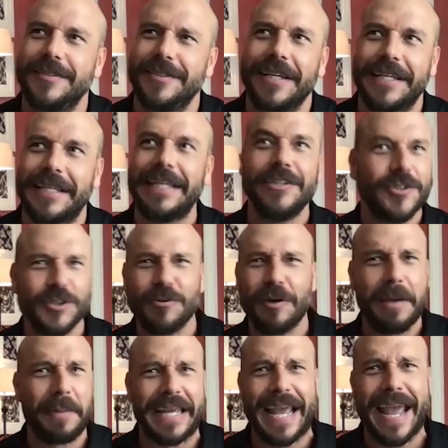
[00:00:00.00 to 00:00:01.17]
like
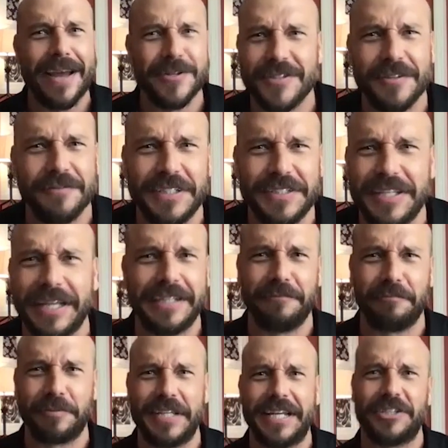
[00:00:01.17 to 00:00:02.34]
Instagram accounts of executive
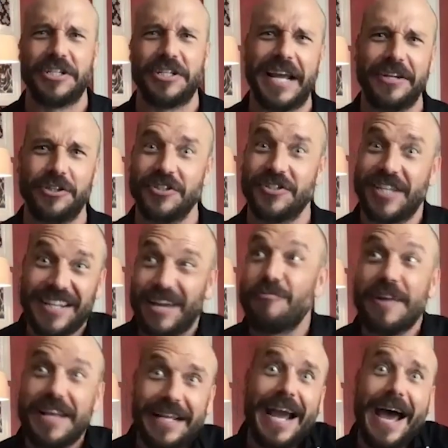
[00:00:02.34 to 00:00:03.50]
protection agents, and they
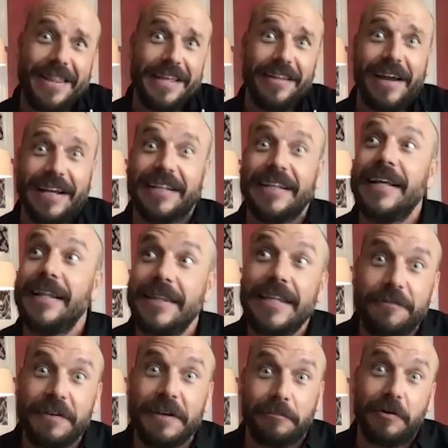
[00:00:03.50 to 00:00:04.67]
really are. They're like
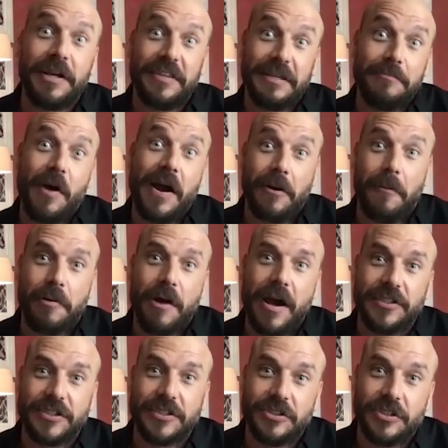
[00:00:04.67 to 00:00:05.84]
living, breathing Michael
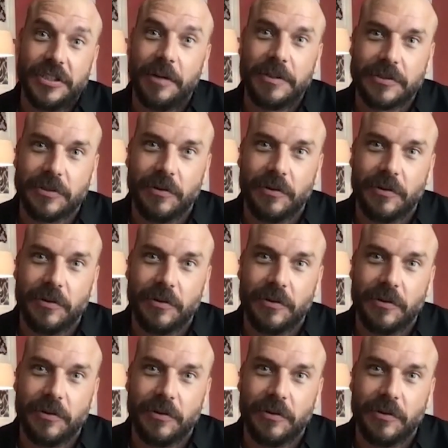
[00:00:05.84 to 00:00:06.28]
Bryces. You know, it's